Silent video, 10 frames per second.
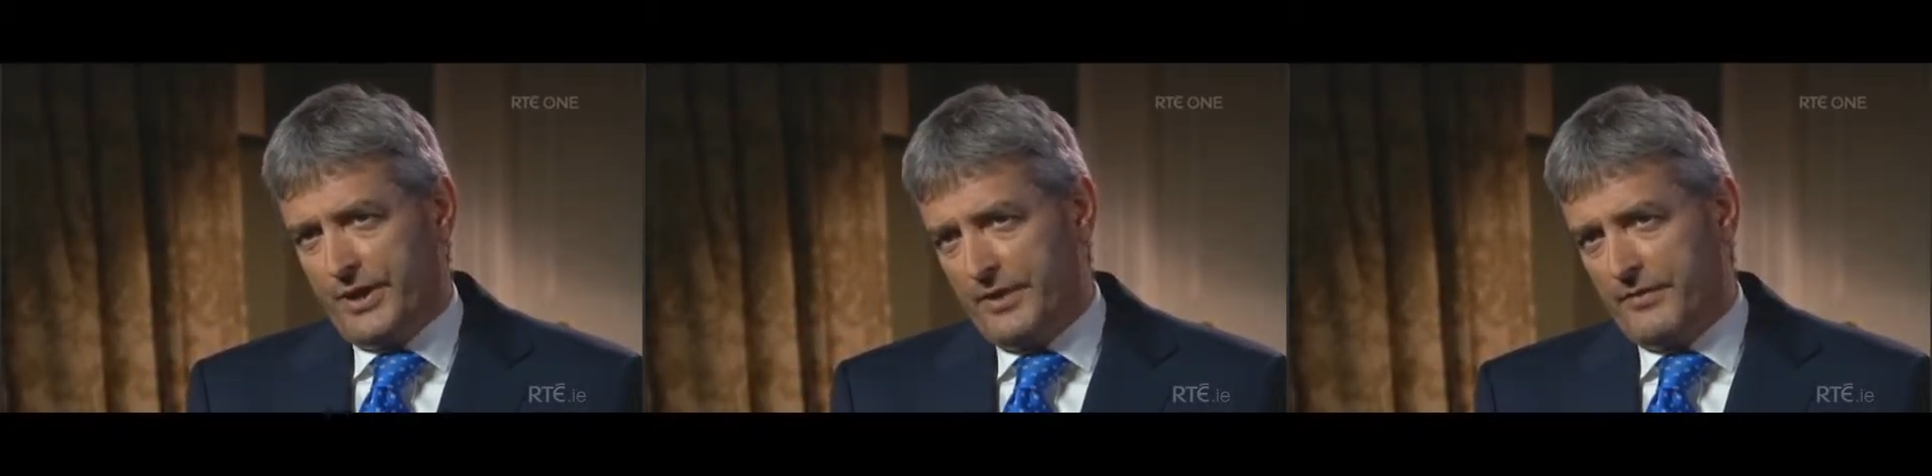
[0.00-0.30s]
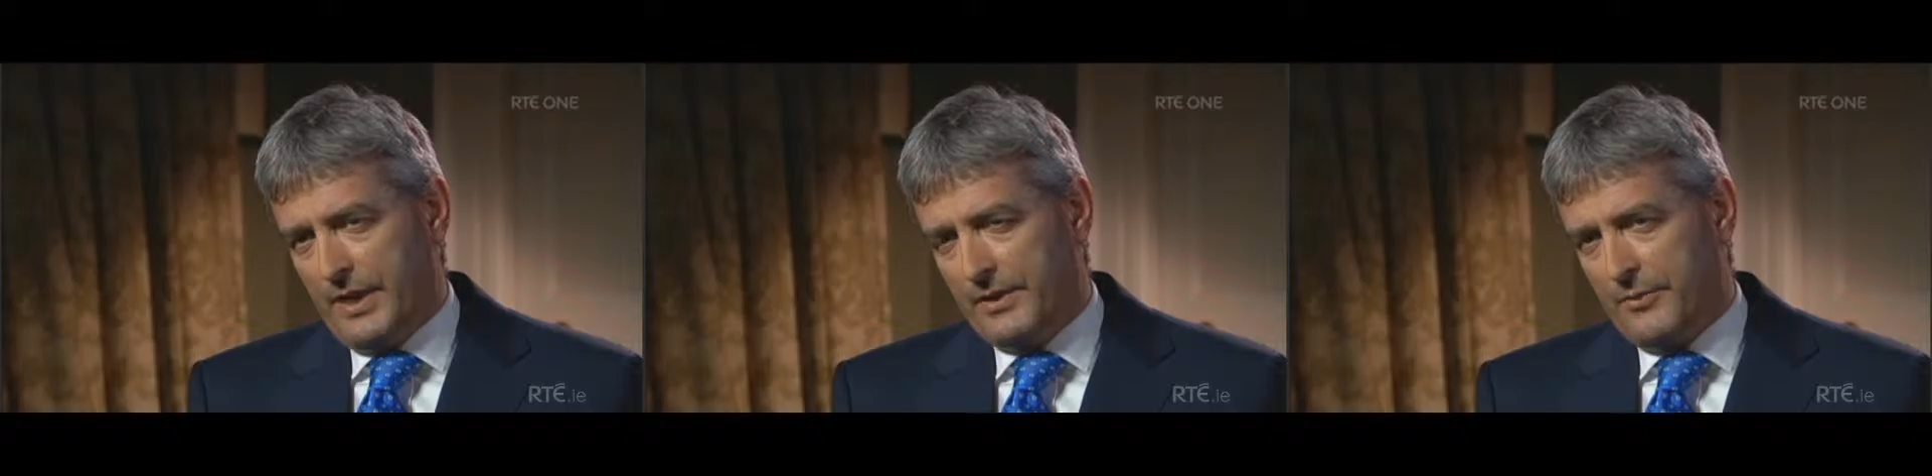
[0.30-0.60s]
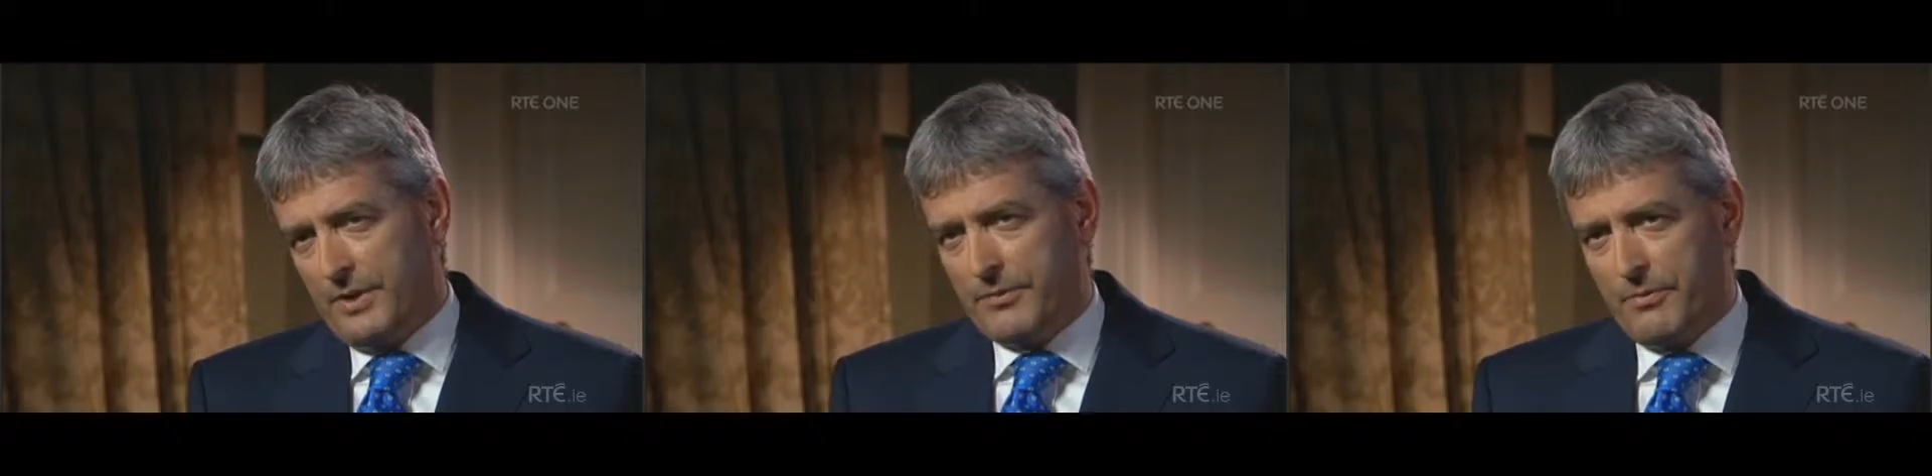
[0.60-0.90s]
But you just said if
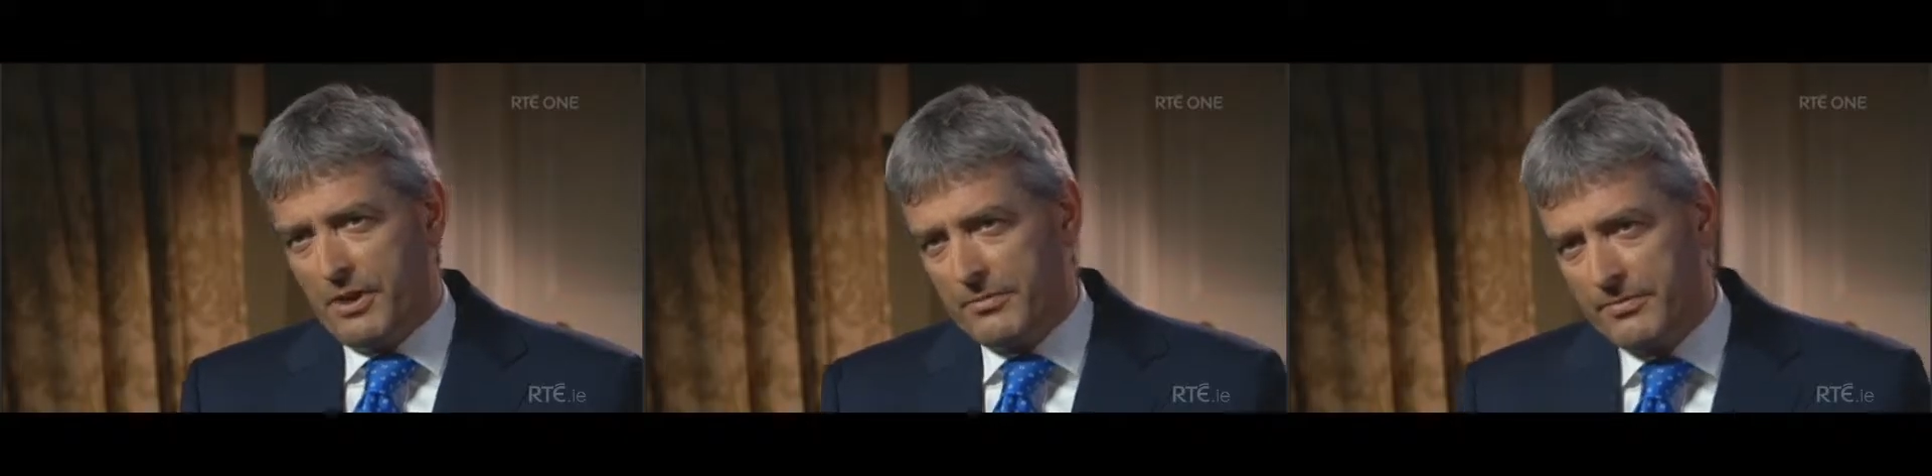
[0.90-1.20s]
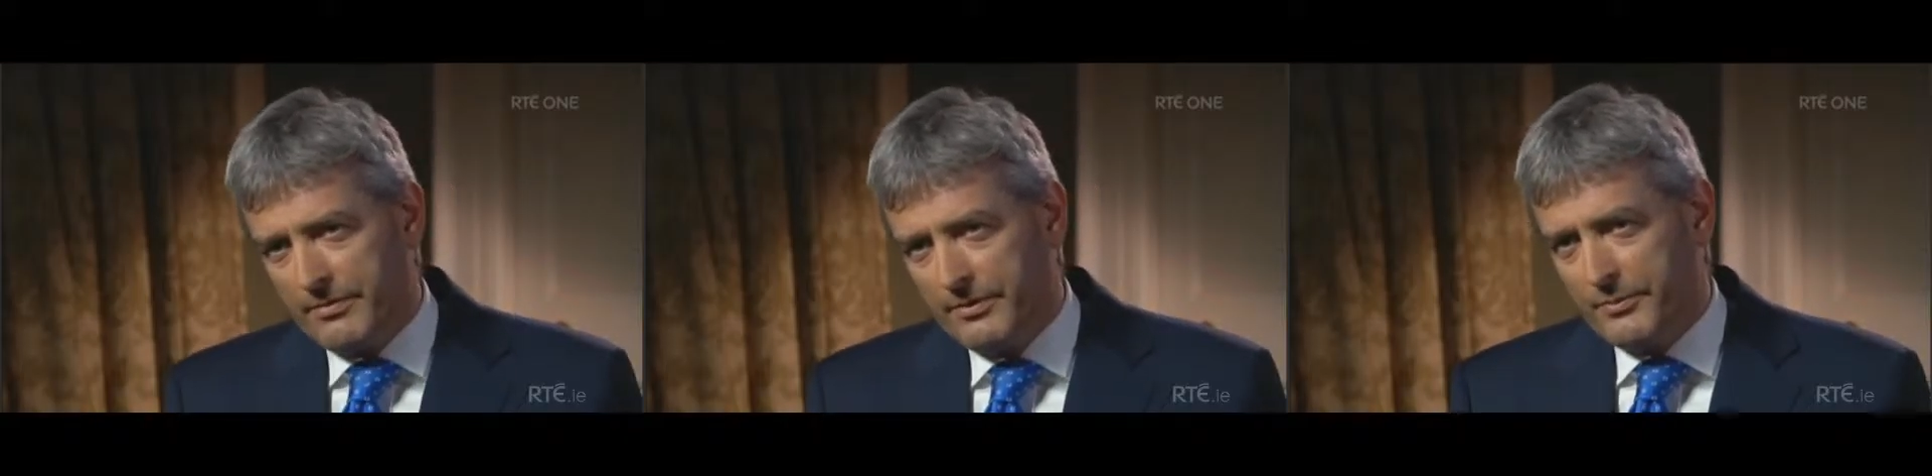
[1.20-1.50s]
Anglo went wallop,